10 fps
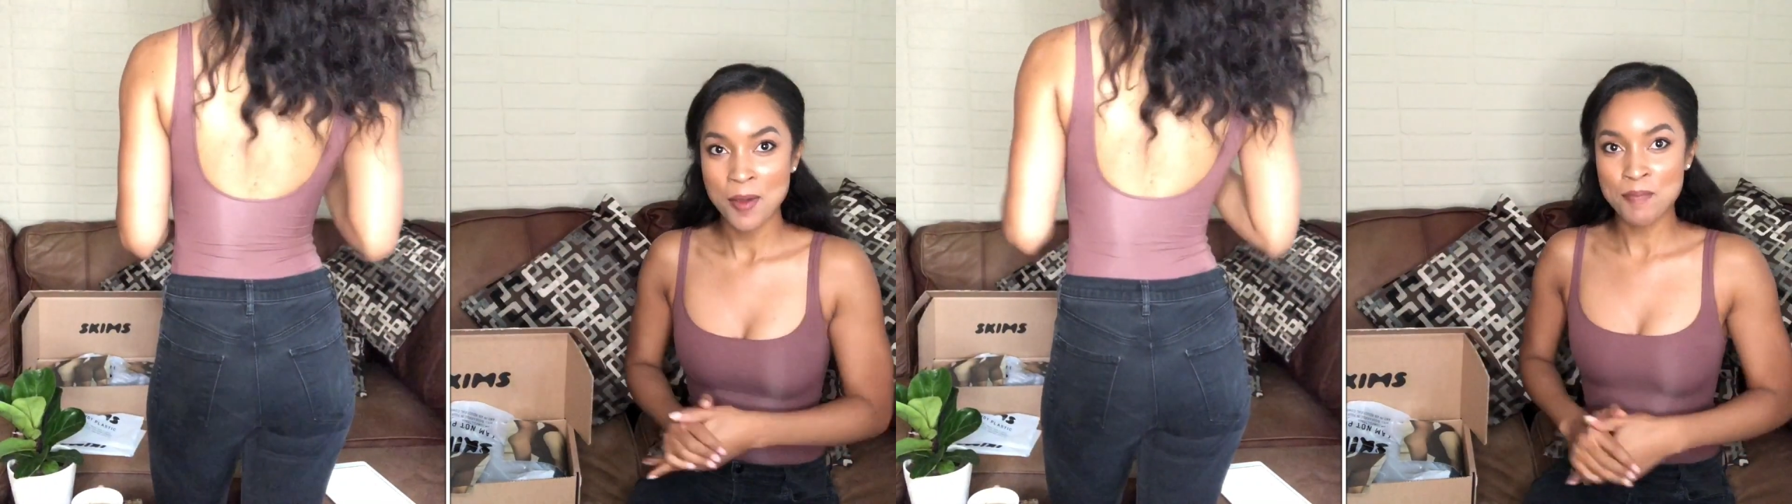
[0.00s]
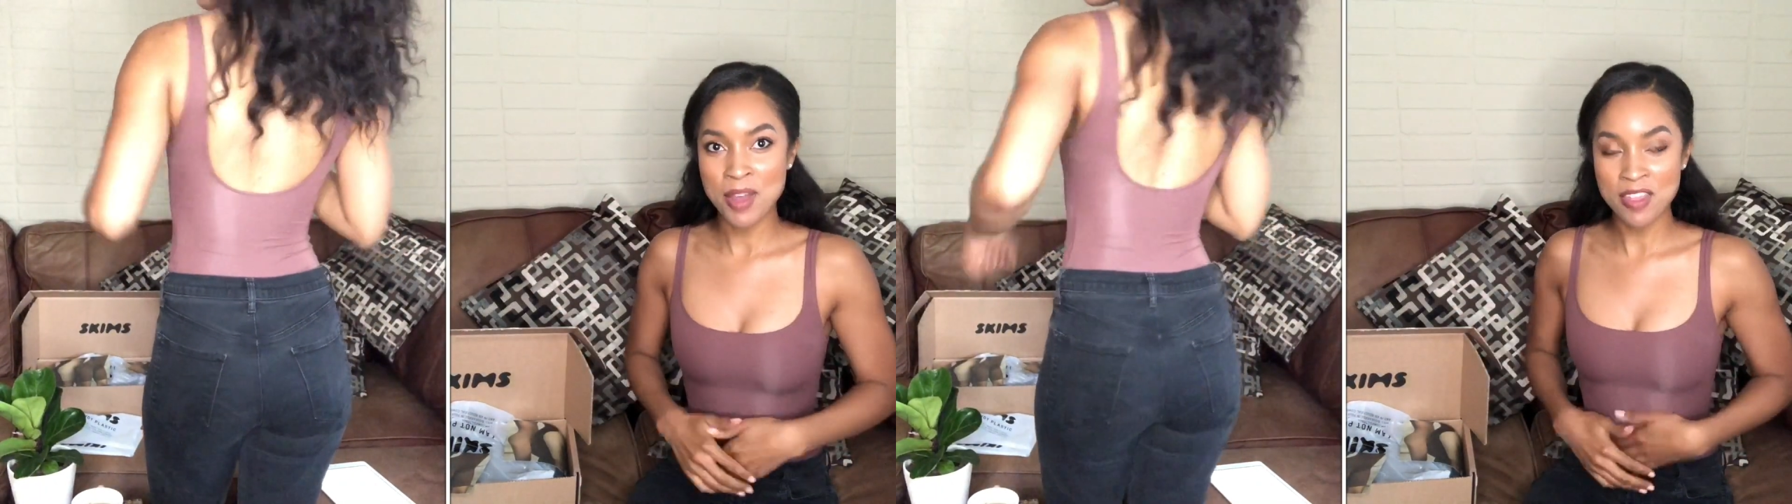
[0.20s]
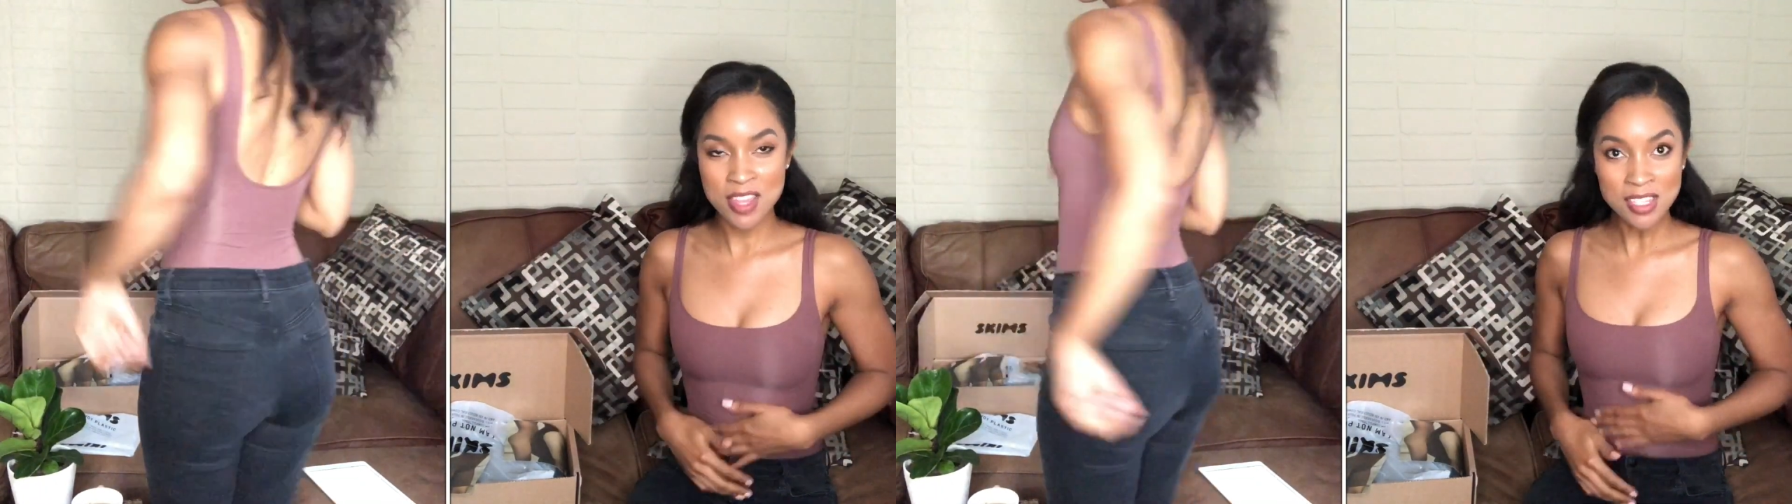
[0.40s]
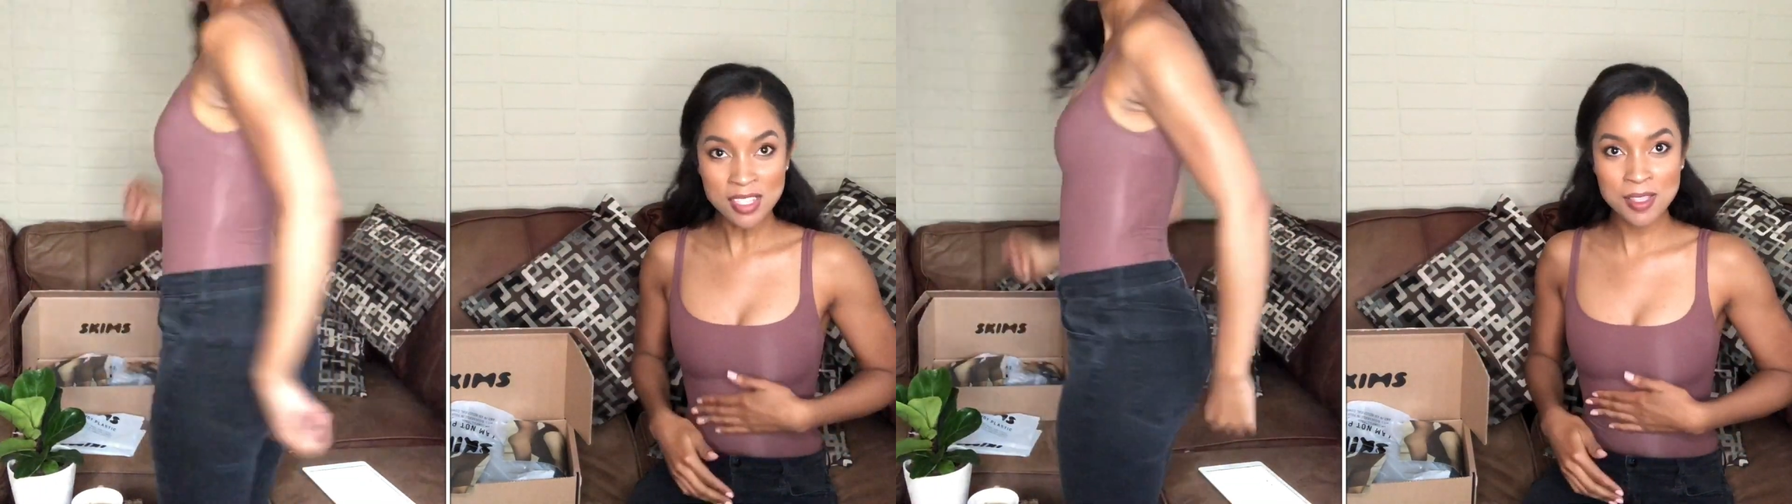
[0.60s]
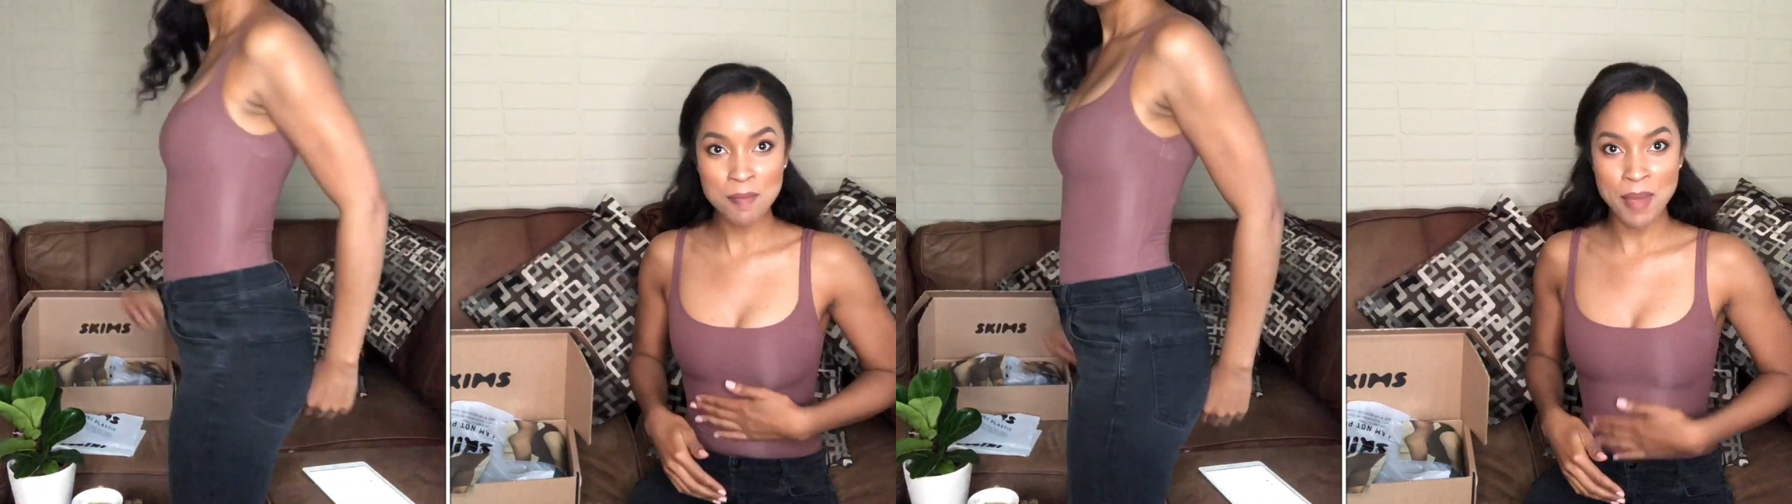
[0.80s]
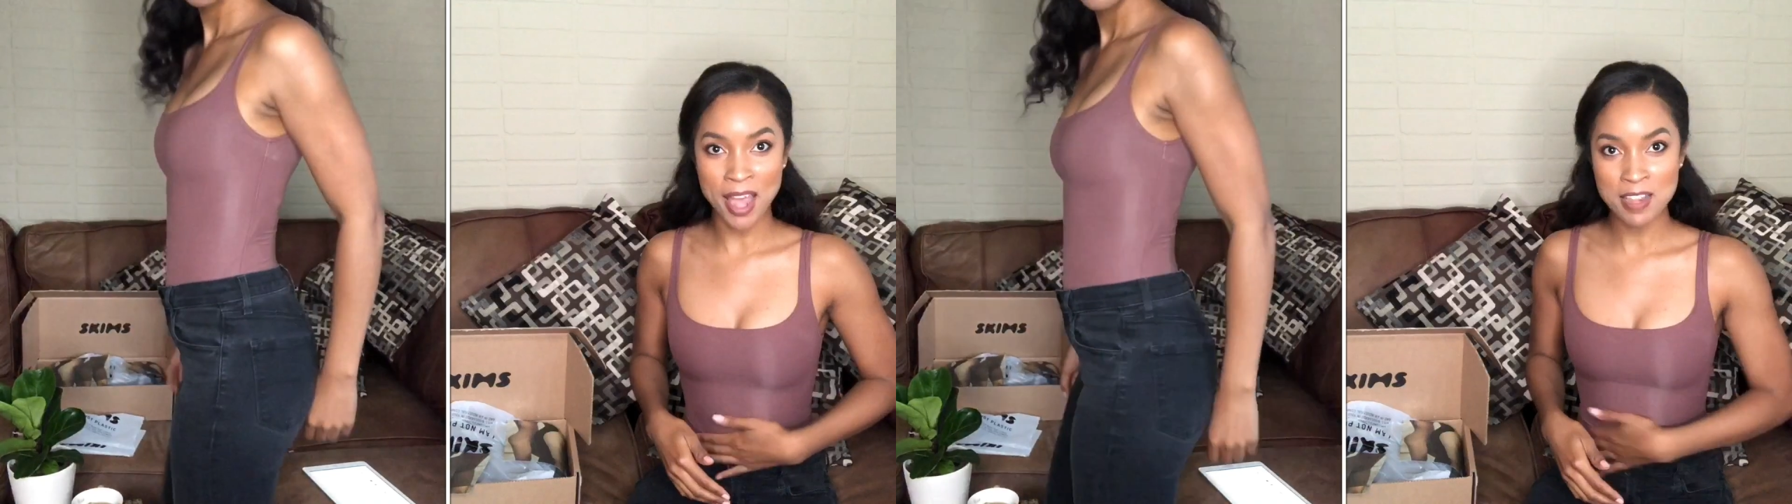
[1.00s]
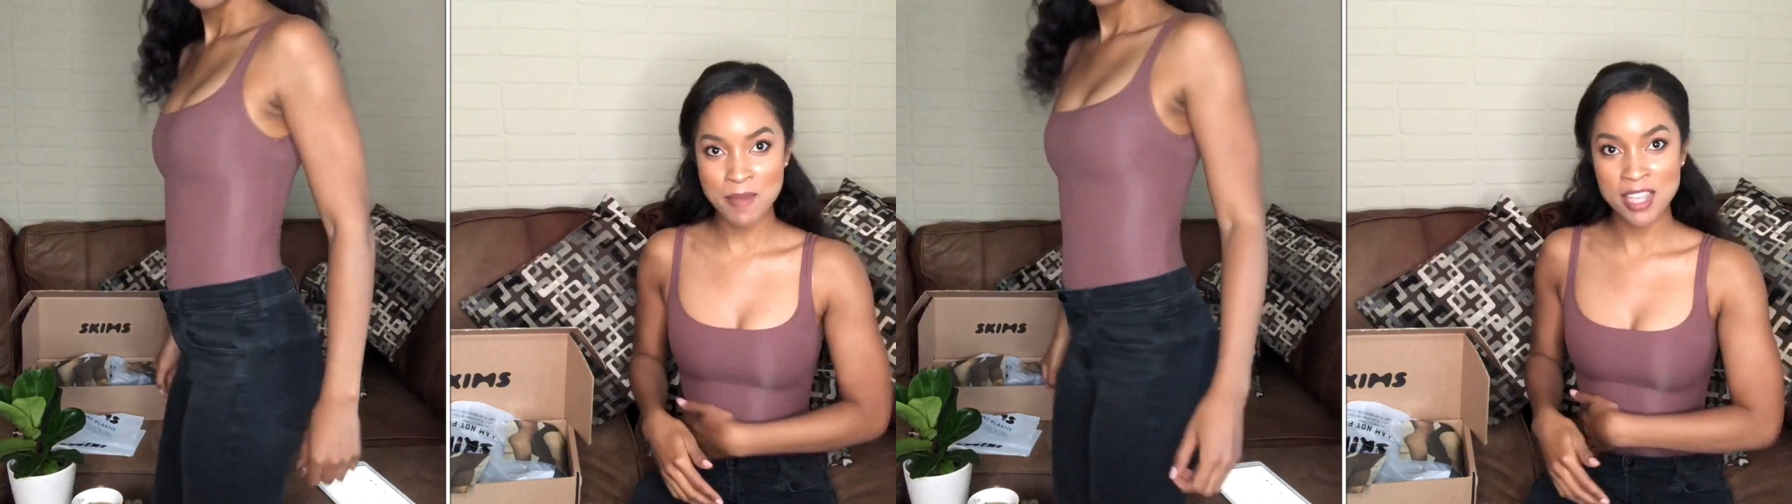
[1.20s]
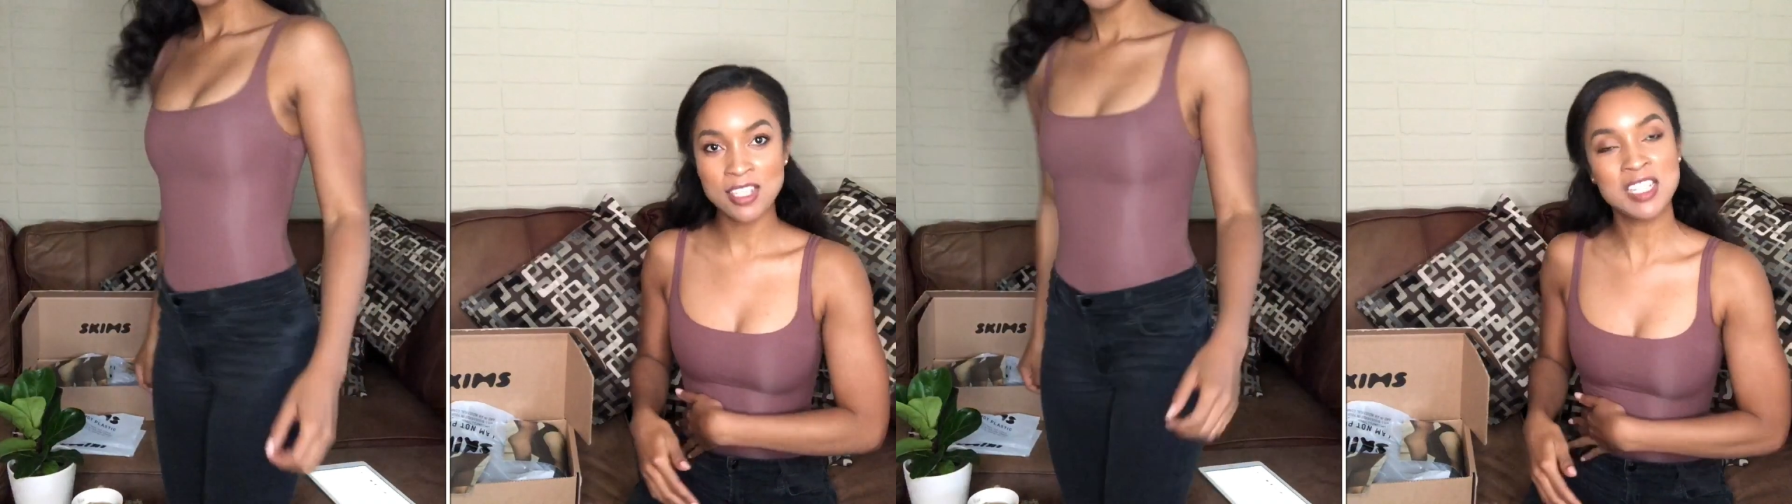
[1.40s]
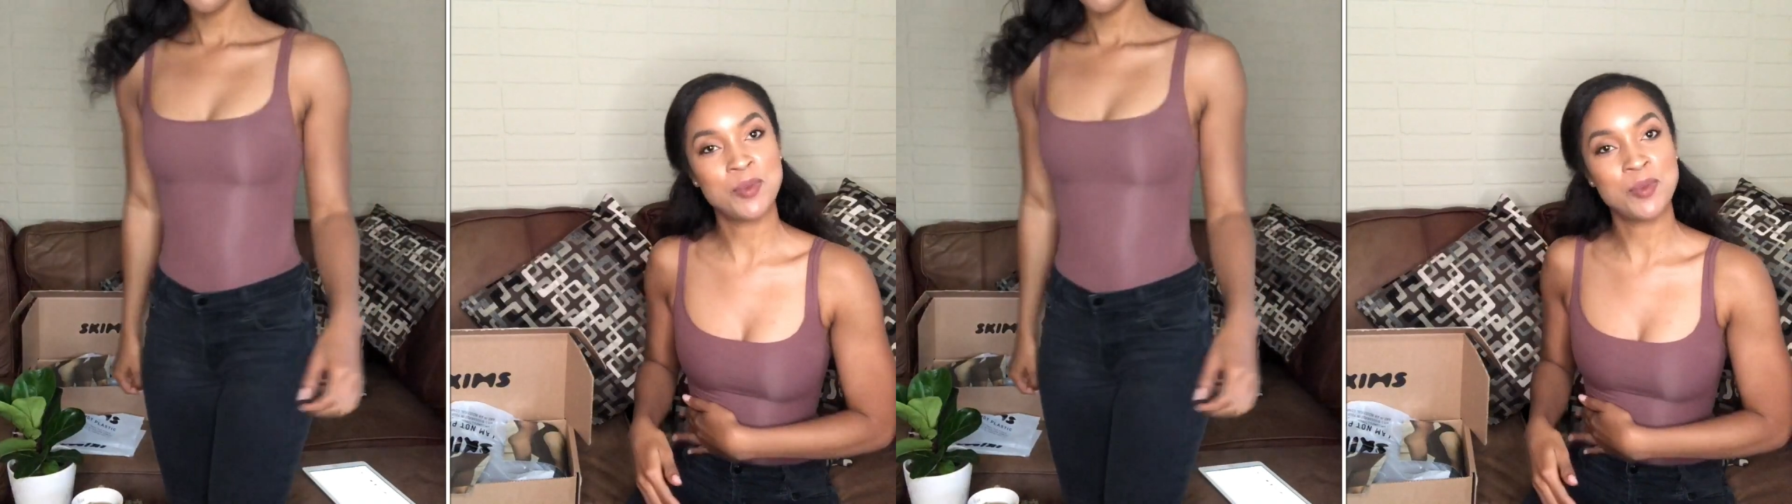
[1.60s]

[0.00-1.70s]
But this is the Body Basics,